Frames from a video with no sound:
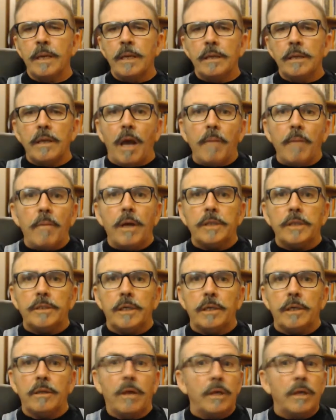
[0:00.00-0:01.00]
Now, I might see a
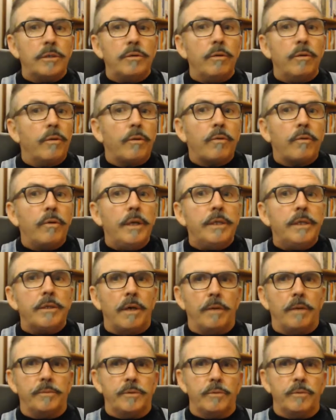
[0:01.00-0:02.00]
client 2 or 3
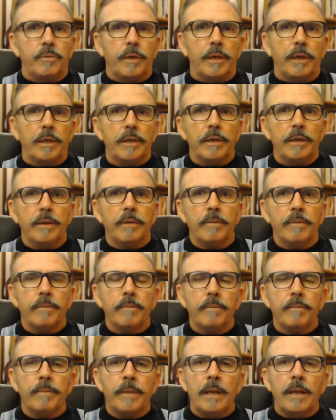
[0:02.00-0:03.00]
times a week.
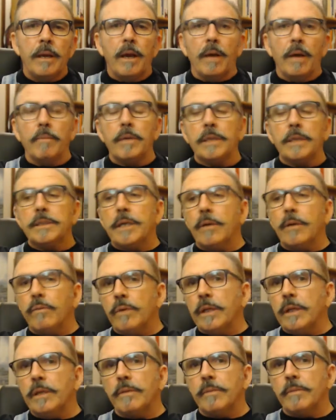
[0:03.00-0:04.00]
I might say
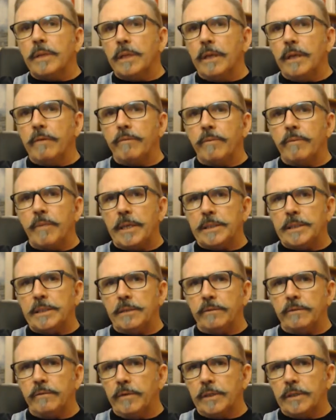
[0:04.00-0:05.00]
ring them and leave a message
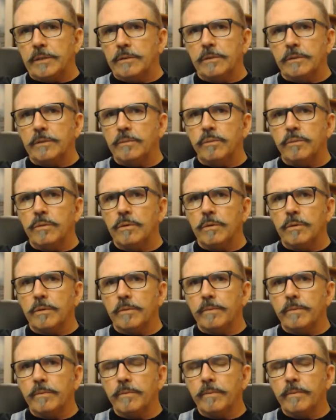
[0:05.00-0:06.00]
for extra support,
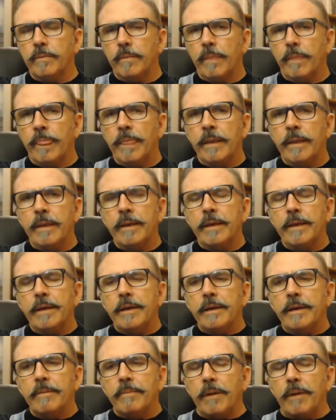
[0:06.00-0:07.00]

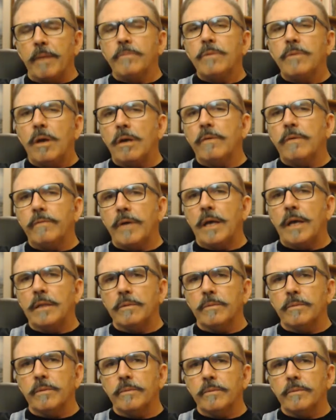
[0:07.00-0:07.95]
but I'm not available.